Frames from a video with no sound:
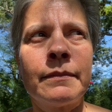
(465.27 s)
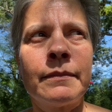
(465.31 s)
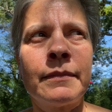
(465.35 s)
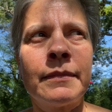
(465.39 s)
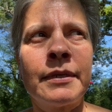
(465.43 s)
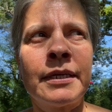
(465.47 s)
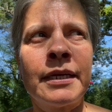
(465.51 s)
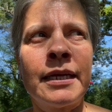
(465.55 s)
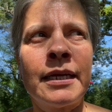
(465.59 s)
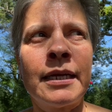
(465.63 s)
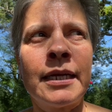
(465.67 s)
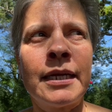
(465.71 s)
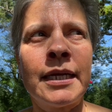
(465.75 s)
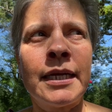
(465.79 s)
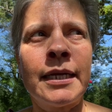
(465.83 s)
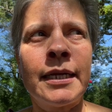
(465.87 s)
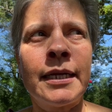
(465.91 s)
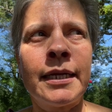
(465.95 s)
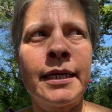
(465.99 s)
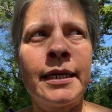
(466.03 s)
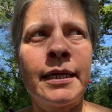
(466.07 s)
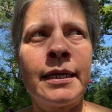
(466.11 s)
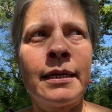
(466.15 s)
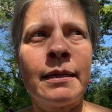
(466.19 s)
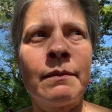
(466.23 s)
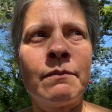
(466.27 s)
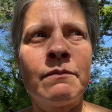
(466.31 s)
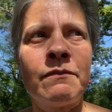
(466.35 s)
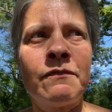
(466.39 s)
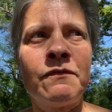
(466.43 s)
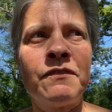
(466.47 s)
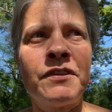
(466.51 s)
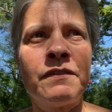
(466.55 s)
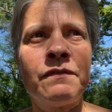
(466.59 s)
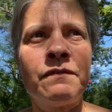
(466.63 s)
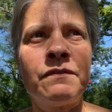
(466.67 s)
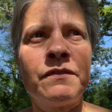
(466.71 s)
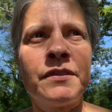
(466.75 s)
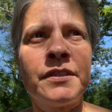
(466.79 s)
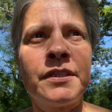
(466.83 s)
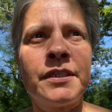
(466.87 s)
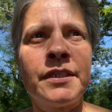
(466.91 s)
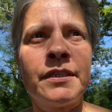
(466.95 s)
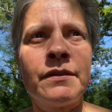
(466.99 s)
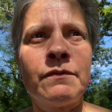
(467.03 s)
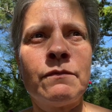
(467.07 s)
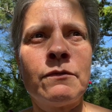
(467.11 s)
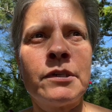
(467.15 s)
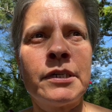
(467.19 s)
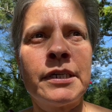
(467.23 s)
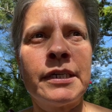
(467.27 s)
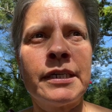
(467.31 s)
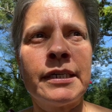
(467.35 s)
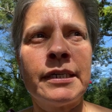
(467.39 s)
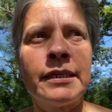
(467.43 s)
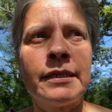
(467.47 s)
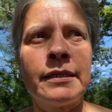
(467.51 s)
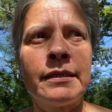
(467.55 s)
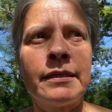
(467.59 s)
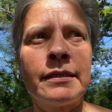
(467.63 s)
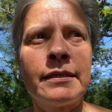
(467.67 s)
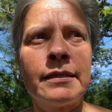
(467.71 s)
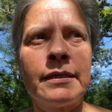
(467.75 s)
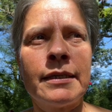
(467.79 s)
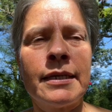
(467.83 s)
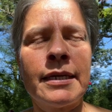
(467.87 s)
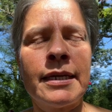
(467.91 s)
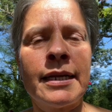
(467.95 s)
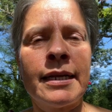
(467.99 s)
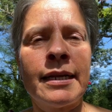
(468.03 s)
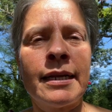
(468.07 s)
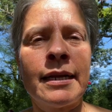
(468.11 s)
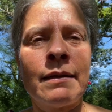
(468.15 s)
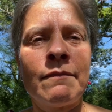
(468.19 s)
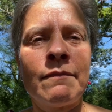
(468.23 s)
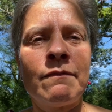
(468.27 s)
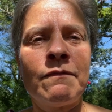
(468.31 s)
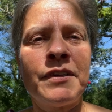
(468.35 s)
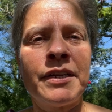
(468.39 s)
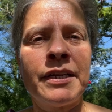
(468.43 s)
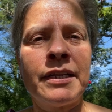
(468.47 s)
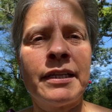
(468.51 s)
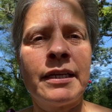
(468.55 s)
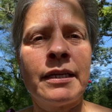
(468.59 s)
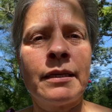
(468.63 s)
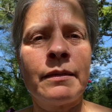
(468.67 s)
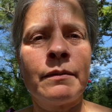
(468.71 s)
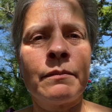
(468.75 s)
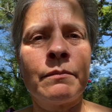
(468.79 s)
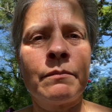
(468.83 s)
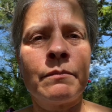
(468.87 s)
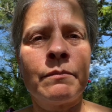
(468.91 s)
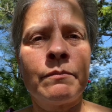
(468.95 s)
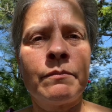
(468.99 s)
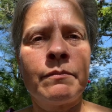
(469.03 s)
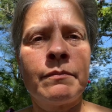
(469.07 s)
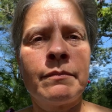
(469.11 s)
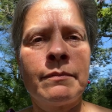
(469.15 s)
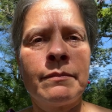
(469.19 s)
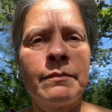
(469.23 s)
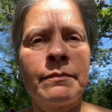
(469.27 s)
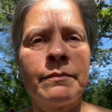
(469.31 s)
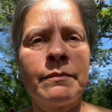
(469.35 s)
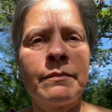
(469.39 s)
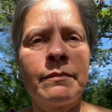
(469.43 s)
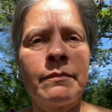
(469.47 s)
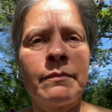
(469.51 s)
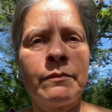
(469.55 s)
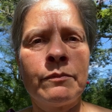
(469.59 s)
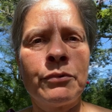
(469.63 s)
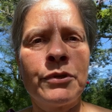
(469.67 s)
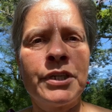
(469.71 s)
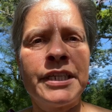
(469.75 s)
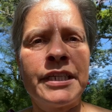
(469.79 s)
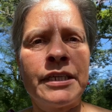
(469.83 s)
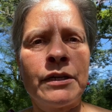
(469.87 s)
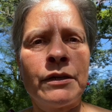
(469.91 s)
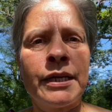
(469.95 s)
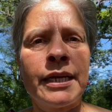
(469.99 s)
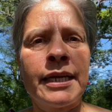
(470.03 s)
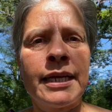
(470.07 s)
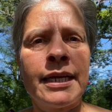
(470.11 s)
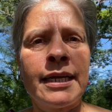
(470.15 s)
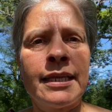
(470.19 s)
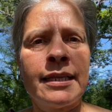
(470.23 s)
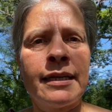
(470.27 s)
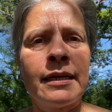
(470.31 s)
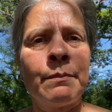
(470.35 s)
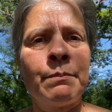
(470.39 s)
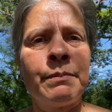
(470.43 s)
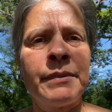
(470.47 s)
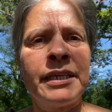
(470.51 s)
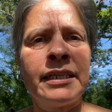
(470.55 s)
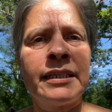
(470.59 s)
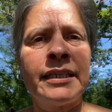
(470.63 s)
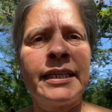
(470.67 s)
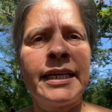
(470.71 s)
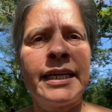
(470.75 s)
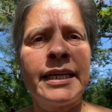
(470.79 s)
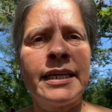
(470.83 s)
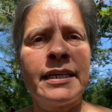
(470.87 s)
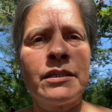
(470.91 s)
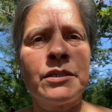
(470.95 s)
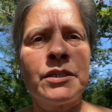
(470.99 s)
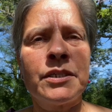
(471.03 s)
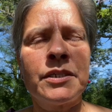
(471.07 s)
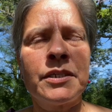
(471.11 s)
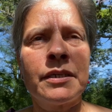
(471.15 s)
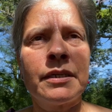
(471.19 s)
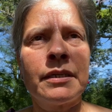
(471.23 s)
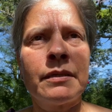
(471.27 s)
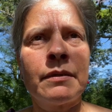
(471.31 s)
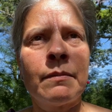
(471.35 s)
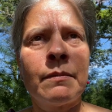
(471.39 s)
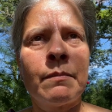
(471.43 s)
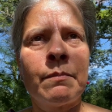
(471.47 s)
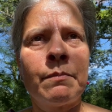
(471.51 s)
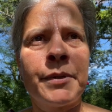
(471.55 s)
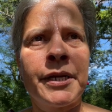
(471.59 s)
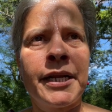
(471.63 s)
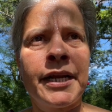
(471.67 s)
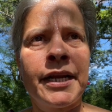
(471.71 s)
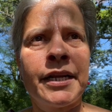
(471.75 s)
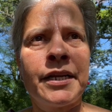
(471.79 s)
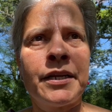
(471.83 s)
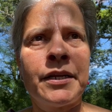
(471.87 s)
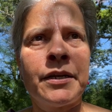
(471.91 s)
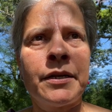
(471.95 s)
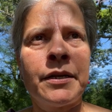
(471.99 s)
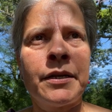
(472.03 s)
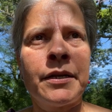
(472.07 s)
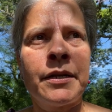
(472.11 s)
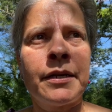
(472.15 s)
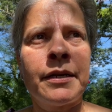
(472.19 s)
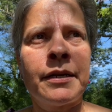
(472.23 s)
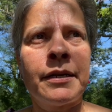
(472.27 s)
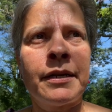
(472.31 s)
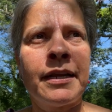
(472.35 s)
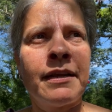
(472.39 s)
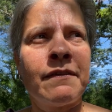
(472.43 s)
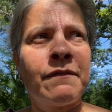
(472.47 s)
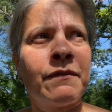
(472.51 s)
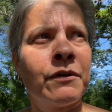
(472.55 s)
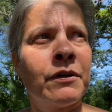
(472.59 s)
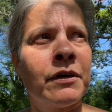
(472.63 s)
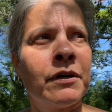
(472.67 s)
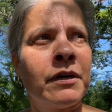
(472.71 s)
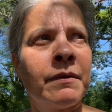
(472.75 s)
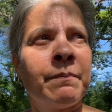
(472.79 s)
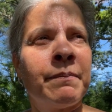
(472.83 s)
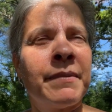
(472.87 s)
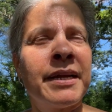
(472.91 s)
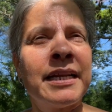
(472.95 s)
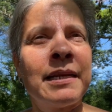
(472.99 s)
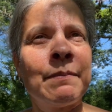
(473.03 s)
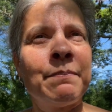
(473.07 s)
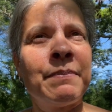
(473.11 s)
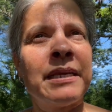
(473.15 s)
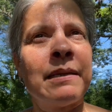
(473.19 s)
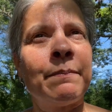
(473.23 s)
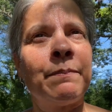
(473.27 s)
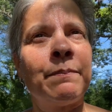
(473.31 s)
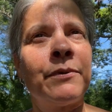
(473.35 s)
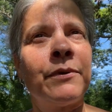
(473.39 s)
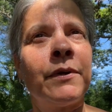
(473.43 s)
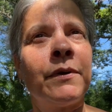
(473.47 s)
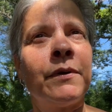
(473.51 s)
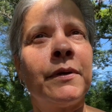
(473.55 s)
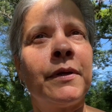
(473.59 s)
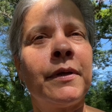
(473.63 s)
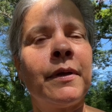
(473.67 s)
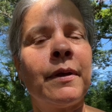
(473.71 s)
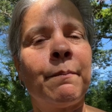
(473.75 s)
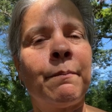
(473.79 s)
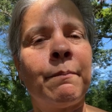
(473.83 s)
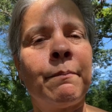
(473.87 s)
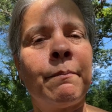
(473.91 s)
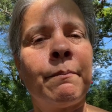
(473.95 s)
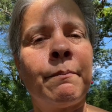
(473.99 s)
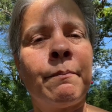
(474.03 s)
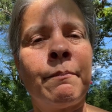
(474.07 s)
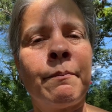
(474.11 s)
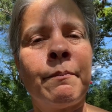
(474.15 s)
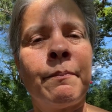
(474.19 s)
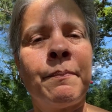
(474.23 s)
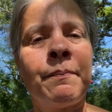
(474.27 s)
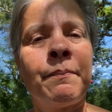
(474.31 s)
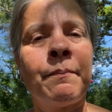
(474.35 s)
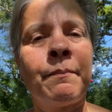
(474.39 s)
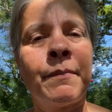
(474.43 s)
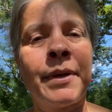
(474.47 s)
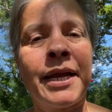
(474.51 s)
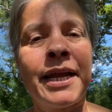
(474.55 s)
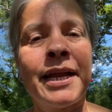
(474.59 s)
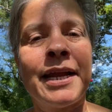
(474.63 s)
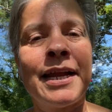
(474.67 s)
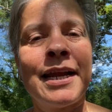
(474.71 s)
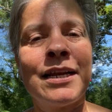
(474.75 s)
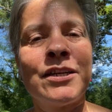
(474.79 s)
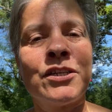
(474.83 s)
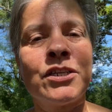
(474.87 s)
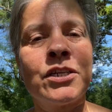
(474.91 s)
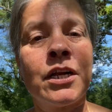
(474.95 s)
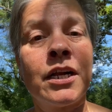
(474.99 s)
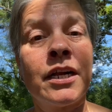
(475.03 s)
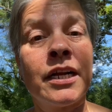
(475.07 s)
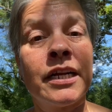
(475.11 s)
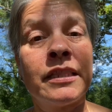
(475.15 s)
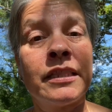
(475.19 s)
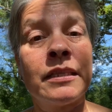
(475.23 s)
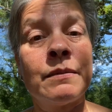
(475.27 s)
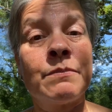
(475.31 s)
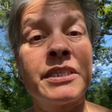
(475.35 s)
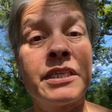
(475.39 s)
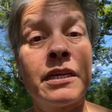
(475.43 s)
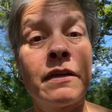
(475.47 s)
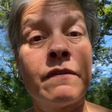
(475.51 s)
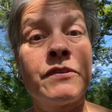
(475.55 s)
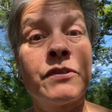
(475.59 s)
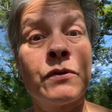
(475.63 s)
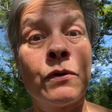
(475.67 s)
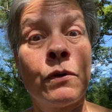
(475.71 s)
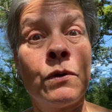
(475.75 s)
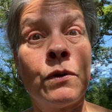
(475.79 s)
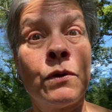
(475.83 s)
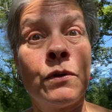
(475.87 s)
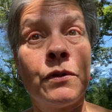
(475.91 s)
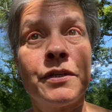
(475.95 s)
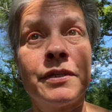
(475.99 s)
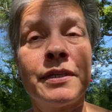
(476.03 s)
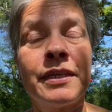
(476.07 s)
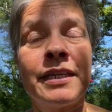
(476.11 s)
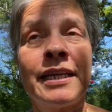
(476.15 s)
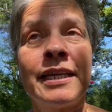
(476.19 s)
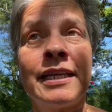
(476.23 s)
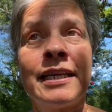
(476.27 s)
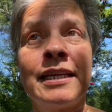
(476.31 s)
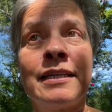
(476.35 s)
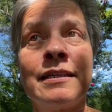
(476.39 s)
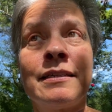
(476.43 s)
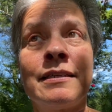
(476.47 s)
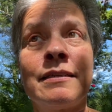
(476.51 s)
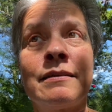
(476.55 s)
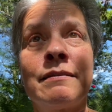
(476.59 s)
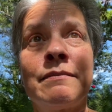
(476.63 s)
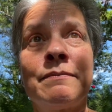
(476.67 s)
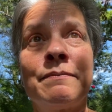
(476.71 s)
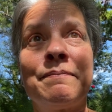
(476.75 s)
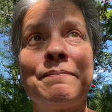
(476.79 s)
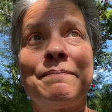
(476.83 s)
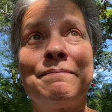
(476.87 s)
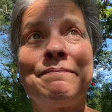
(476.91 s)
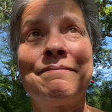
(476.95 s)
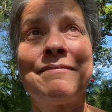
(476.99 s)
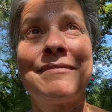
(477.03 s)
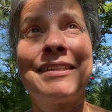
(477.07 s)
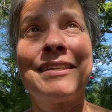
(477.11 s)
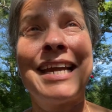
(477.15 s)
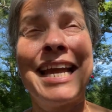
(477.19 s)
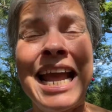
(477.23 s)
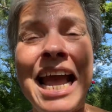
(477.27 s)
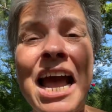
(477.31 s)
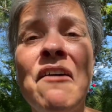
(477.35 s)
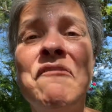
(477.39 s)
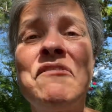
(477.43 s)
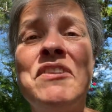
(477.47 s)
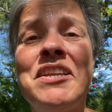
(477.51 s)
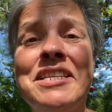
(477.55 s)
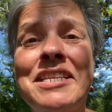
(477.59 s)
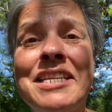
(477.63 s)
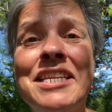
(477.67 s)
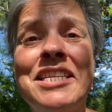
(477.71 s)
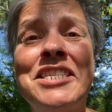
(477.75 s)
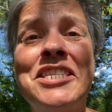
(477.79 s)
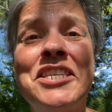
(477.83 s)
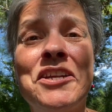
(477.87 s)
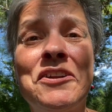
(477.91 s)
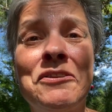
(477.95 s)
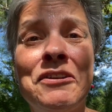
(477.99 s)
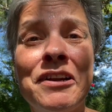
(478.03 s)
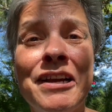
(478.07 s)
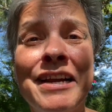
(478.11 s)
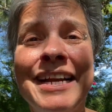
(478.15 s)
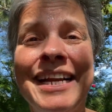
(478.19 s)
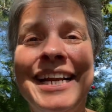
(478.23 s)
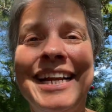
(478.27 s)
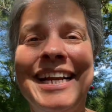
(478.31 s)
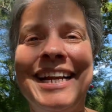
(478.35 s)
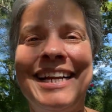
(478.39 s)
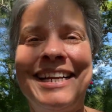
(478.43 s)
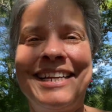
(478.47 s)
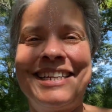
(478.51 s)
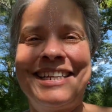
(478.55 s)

I am 51 and I'm feeling pretty okay that I'm middle age, but I have heard many people my age calling themselves old, and I have to disagree.